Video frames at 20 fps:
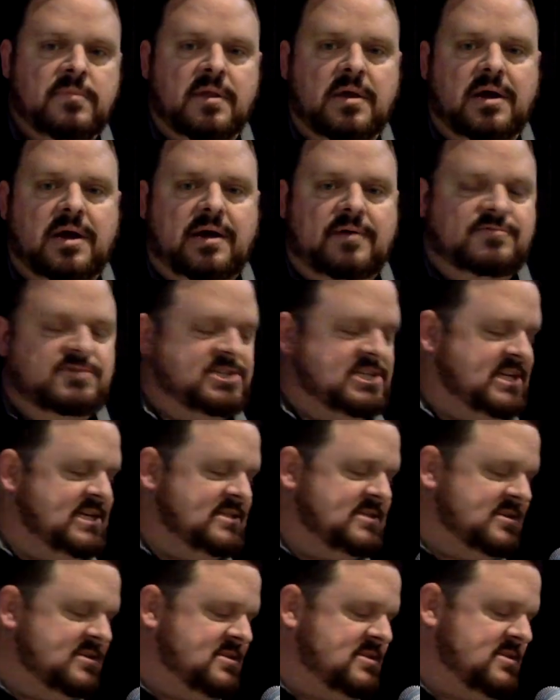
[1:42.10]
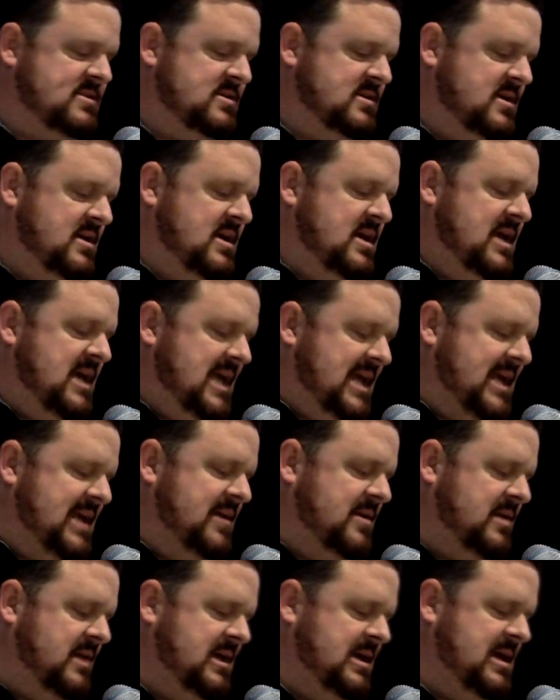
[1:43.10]
of Jesus
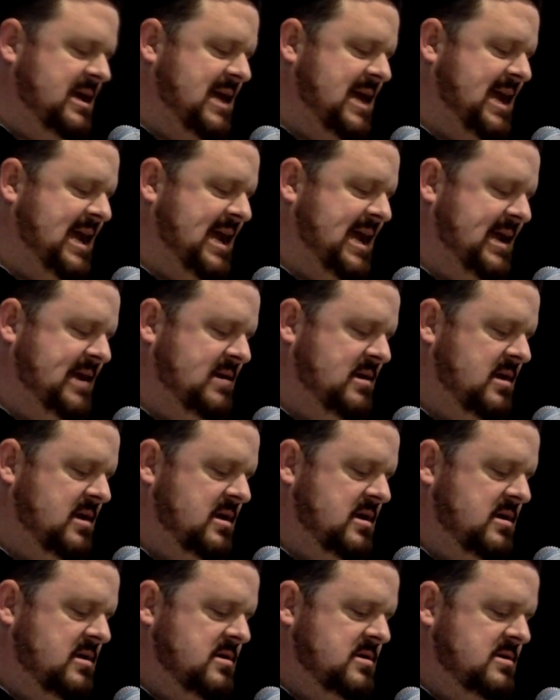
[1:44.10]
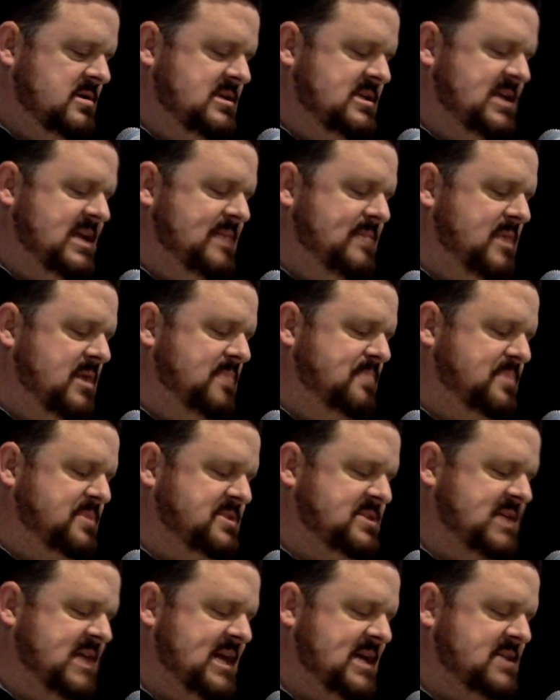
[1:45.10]
healing a demon
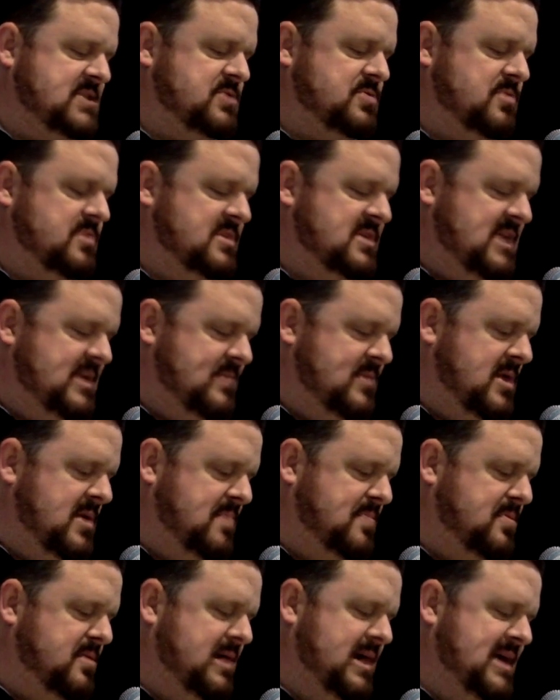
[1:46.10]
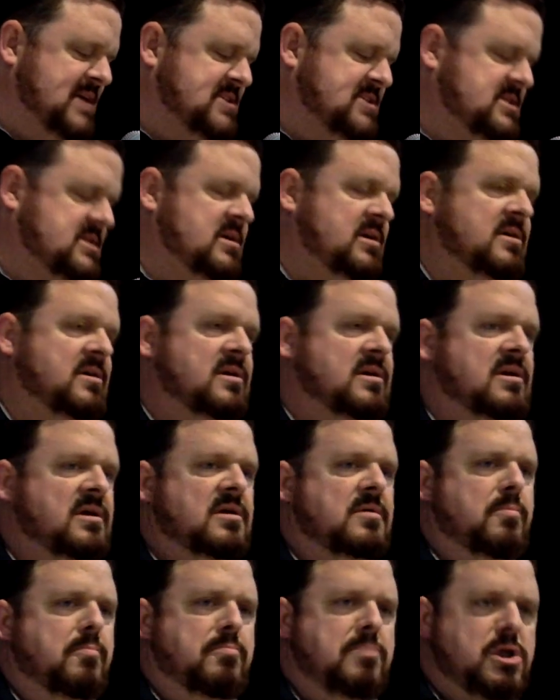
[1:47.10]
possessed or demon oppressed
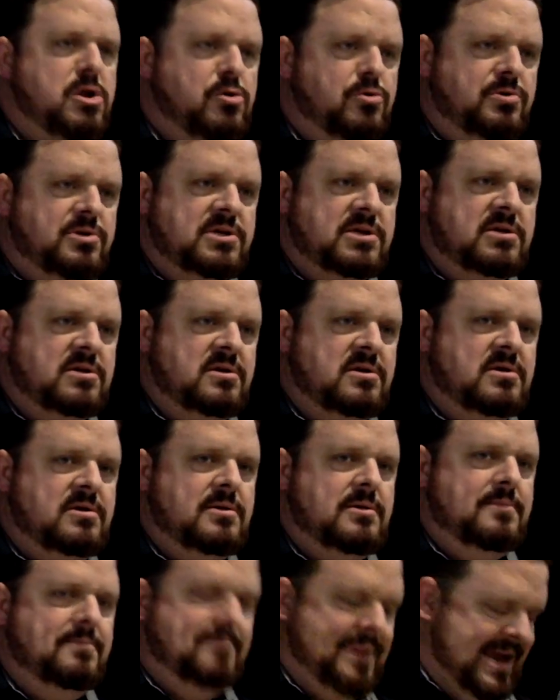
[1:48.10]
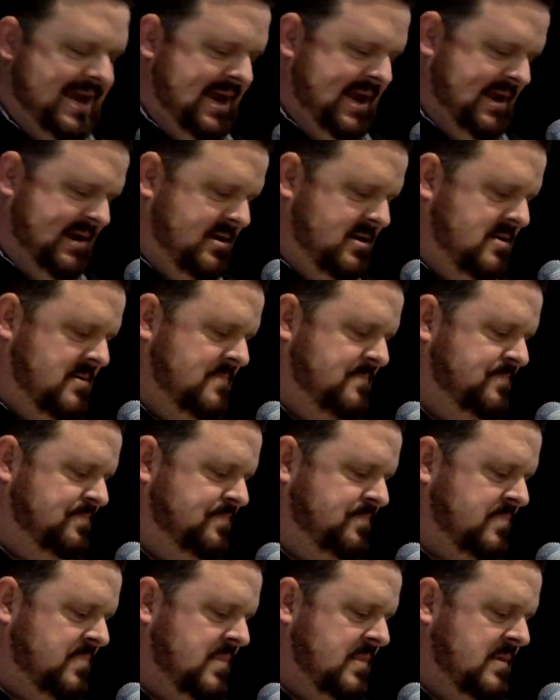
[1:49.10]
mute man.
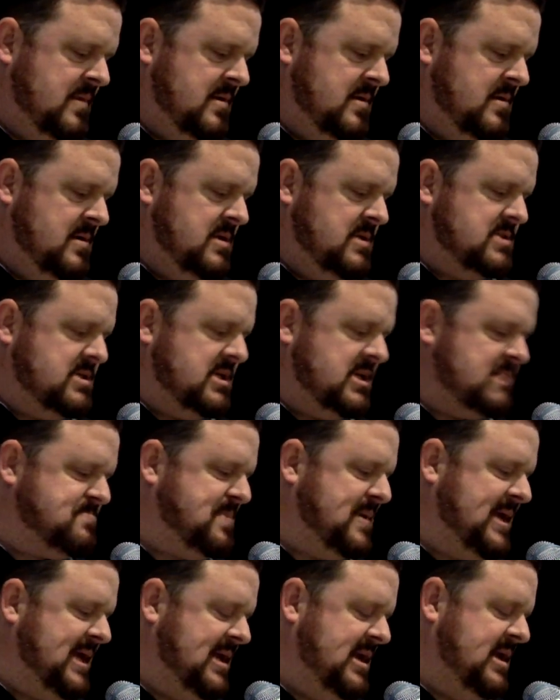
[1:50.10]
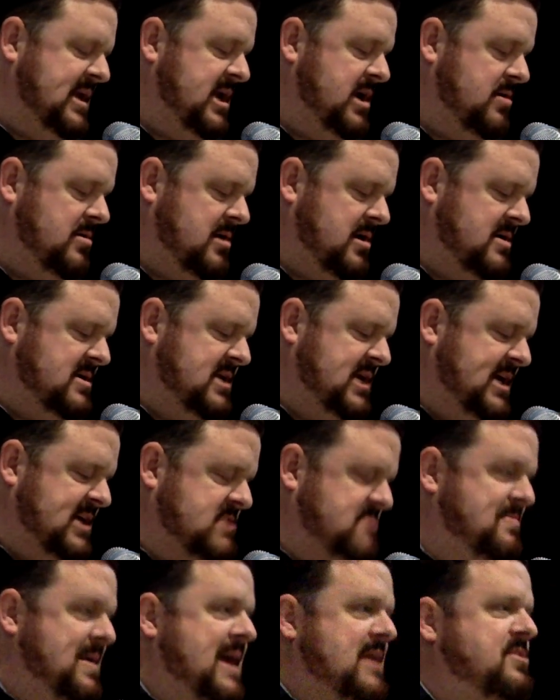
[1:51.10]
So let's begin and hear our
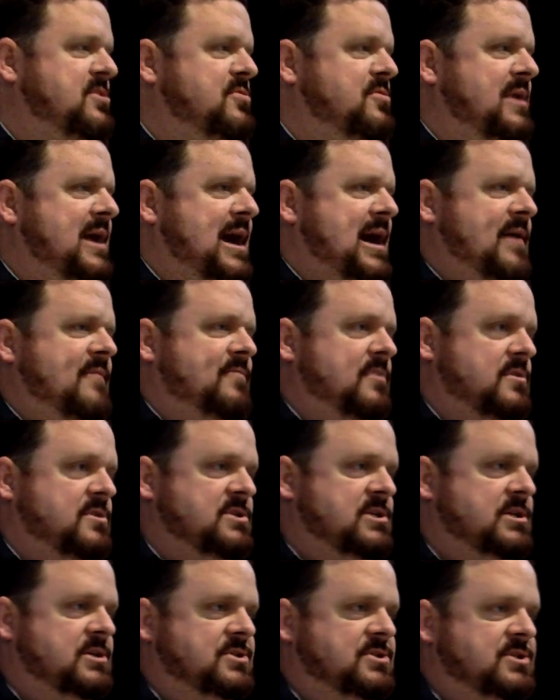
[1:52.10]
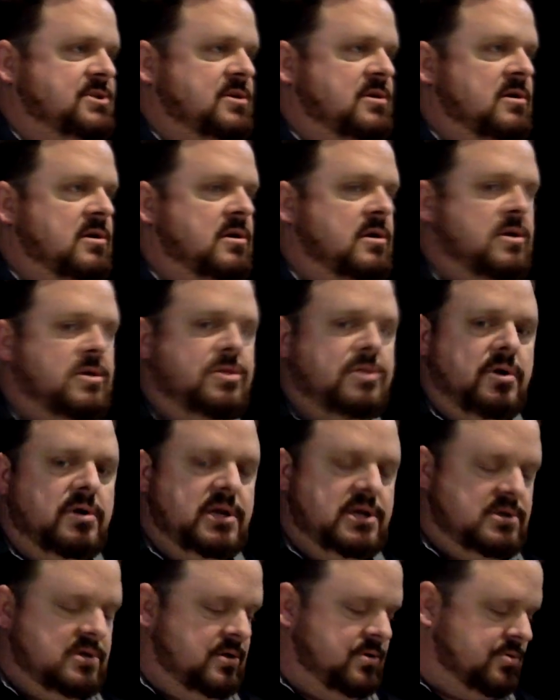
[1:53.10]
text Matthew 9, verses
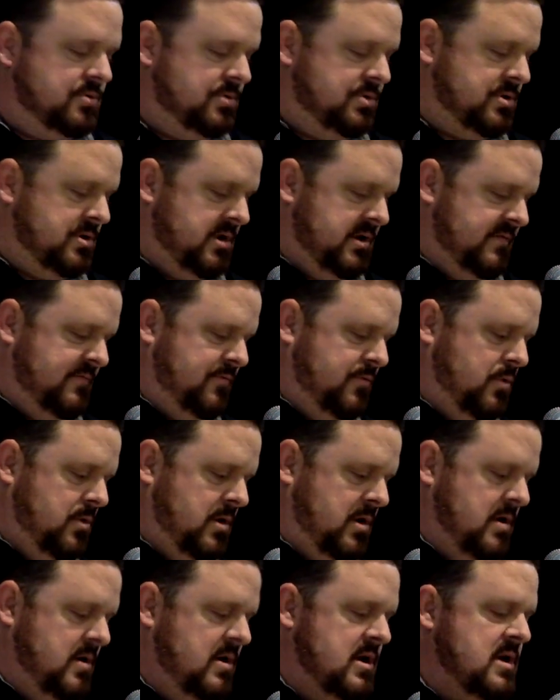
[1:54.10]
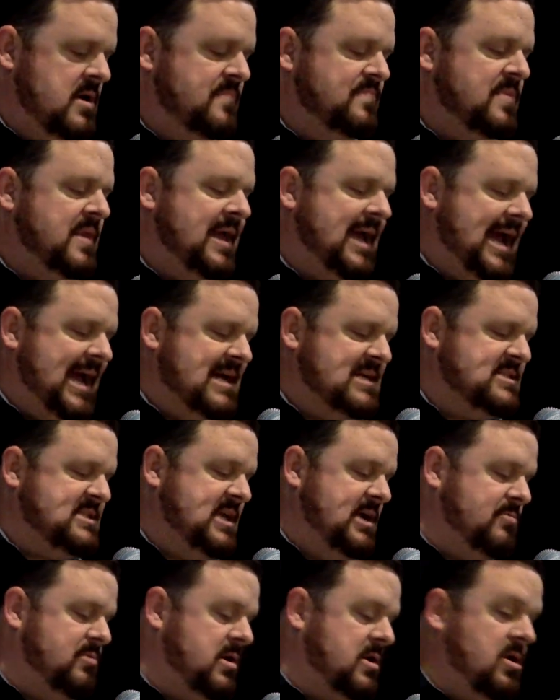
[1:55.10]
32 through 34. As
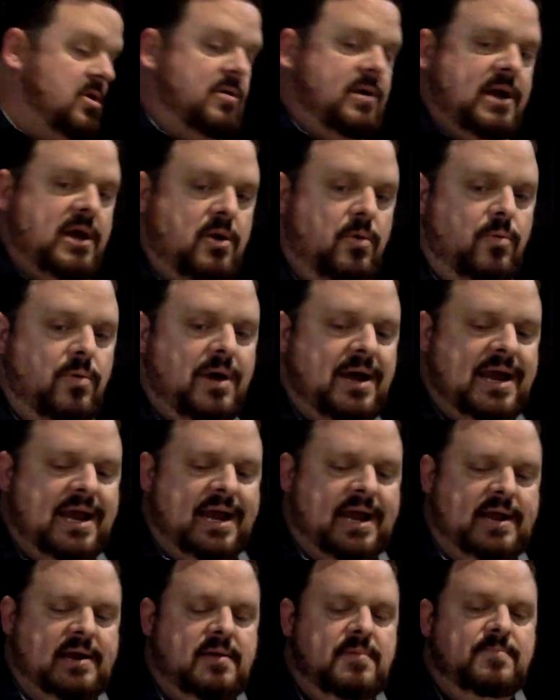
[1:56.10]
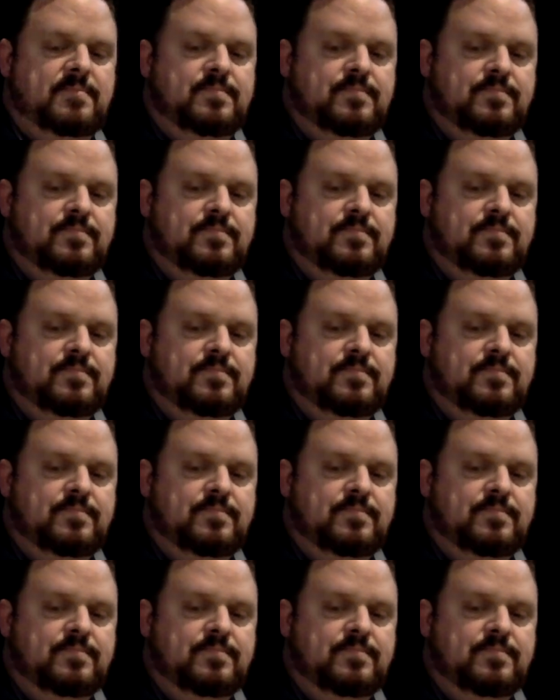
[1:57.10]
they were going away,